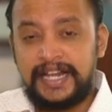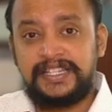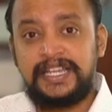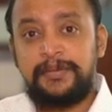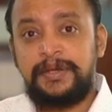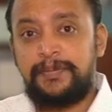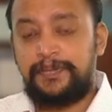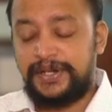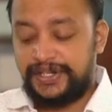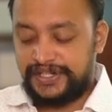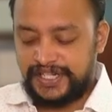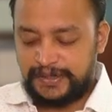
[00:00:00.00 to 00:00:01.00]

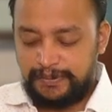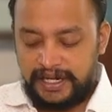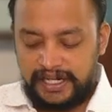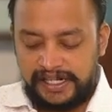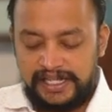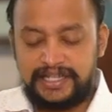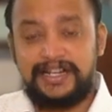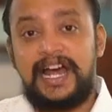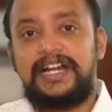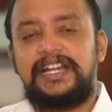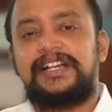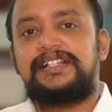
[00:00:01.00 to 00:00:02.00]
semi-precious metals and
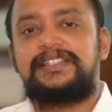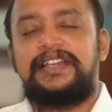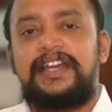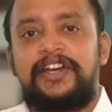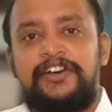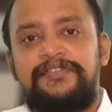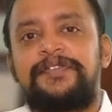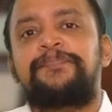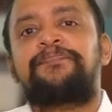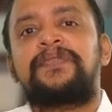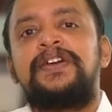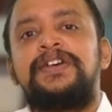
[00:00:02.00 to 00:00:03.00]
articles thereof.
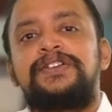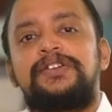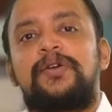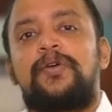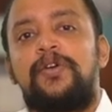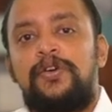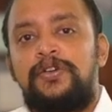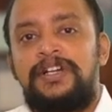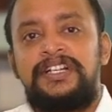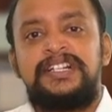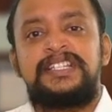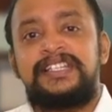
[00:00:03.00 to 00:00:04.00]
So
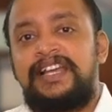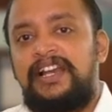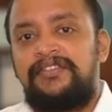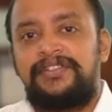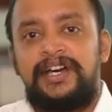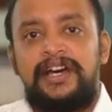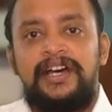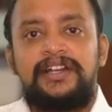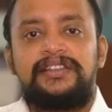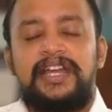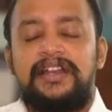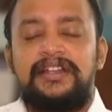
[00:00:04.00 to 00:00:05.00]
gold,
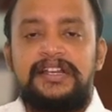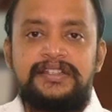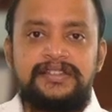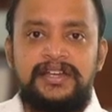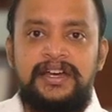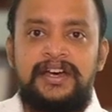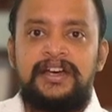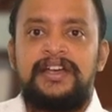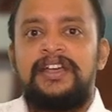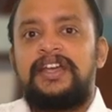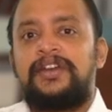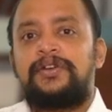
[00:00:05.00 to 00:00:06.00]
silver, then there's uh,
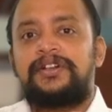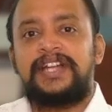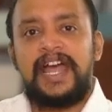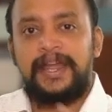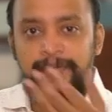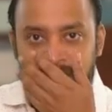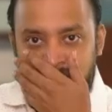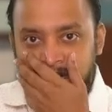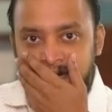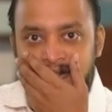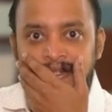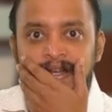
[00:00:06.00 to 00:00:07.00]
you know
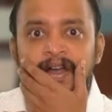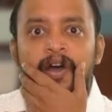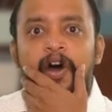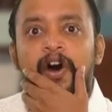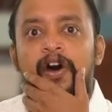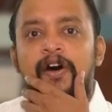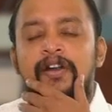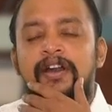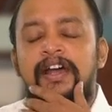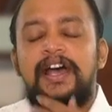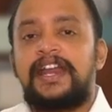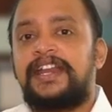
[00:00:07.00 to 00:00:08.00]
diamonds,
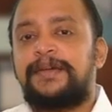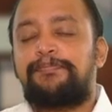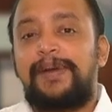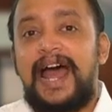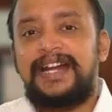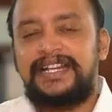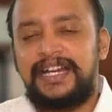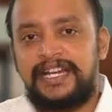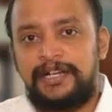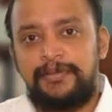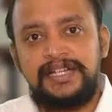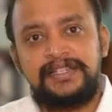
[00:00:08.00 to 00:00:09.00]
or any
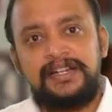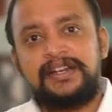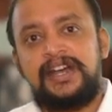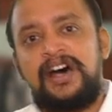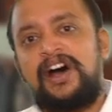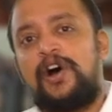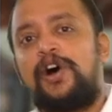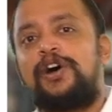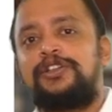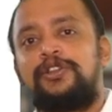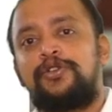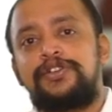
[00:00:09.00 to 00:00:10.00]
platinum etc.
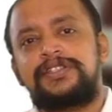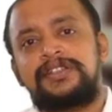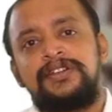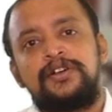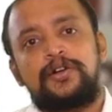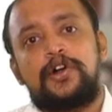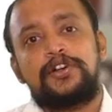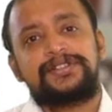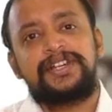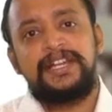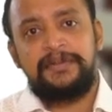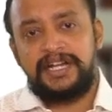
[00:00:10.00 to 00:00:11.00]
All those
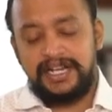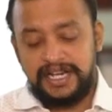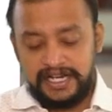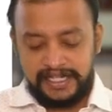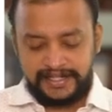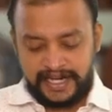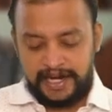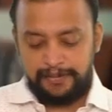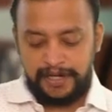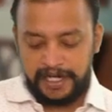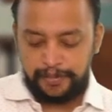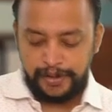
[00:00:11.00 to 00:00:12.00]
costly materials can
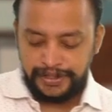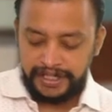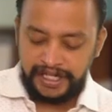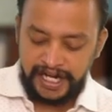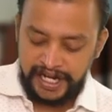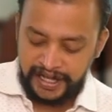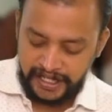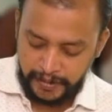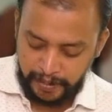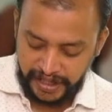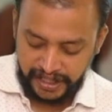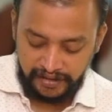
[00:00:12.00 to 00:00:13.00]
be deposited in the
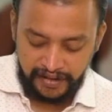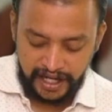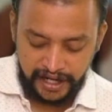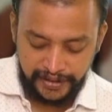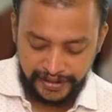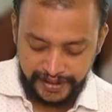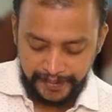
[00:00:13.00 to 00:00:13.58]
special warehouse.